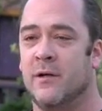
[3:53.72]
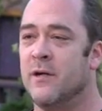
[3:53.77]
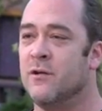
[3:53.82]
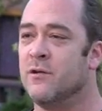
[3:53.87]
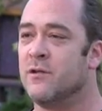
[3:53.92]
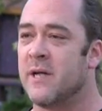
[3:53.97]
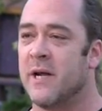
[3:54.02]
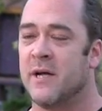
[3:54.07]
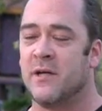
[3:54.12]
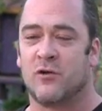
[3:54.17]

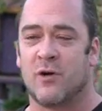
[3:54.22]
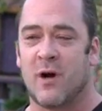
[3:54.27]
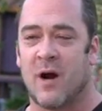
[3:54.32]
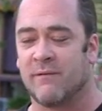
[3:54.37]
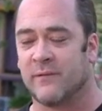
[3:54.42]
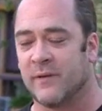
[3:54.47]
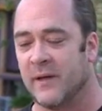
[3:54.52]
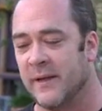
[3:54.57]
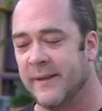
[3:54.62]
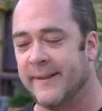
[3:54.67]
interstate
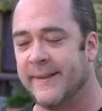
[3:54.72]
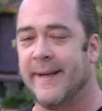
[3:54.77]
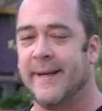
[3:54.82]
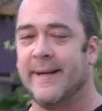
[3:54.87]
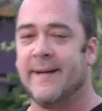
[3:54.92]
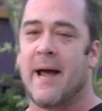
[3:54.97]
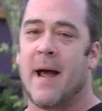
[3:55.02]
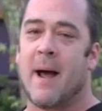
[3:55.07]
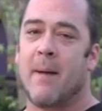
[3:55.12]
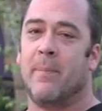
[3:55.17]
trafficking,
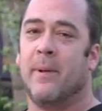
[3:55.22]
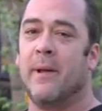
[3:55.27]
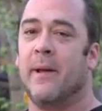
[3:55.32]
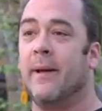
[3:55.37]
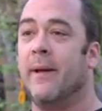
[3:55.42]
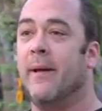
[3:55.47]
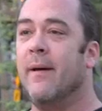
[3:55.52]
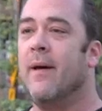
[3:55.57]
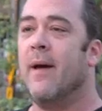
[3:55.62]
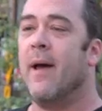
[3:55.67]

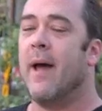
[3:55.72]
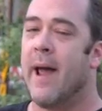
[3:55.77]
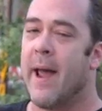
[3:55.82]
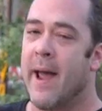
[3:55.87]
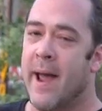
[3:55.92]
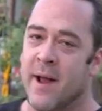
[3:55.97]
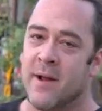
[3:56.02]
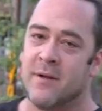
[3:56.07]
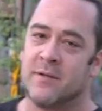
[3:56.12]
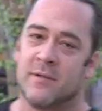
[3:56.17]
kidnapping,
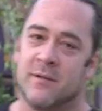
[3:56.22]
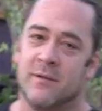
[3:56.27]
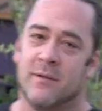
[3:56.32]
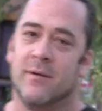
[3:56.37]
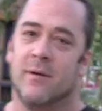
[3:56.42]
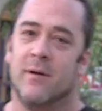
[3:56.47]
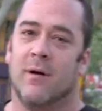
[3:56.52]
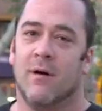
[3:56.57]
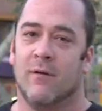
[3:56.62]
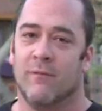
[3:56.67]
and
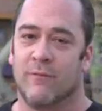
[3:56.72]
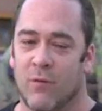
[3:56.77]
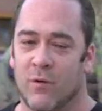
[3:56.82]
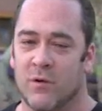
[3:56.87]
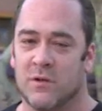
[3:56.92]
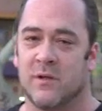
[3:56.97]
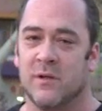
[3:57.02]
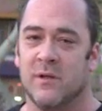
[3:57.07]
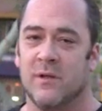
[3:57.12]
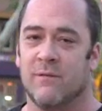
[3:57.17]

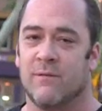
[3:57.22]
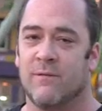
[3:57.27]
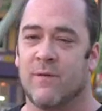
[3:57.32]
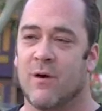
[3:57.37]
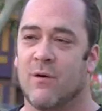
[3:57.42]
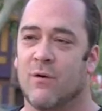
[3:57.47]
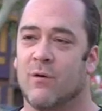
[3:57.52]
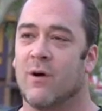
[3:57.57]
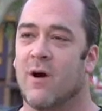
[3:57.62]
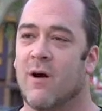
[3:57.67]
unfortunately the
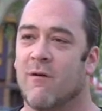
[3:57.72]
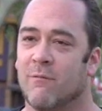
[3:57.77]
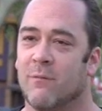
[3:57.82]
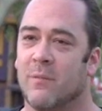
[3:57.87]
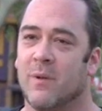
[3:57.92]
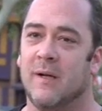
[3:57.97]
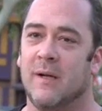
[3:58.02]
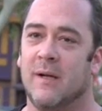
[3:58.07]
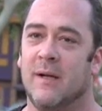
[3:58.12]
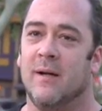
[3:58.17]
federal
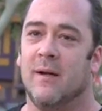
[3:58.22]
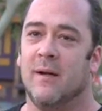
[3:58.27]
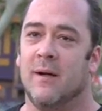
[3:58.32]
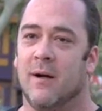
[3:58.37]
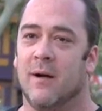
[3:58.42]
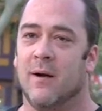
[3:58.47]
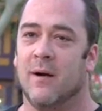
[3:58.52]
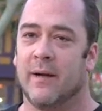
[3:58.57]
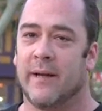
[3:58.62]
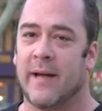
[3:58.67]
government
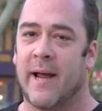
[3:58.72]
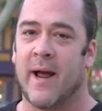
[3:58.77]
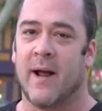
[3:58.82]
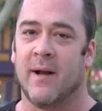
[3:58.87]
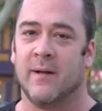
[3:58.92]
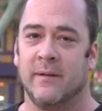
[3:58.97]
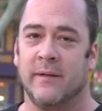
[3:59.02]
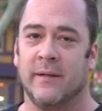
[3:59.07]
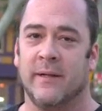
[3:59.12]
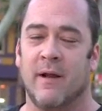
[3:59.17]

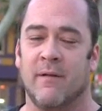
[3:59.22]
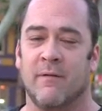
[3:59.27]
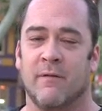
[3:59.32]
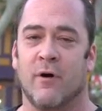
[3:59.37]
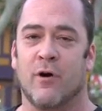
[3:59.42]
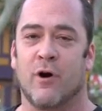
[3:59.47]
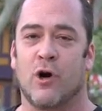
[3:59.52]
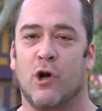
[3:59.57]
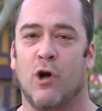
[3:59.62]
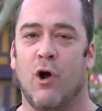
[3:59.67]
can get
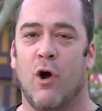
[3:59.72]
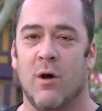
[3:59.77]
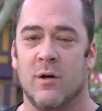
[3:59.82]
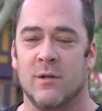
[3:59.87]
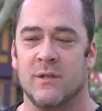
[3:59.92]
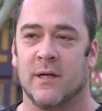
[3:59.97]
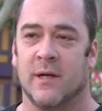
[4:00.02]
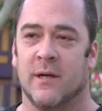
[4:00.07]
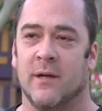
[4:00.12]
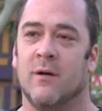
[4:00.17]
their
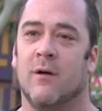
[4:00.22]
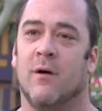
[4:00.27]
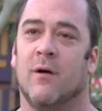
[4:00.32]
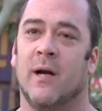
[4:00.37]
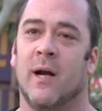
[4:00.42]
claws in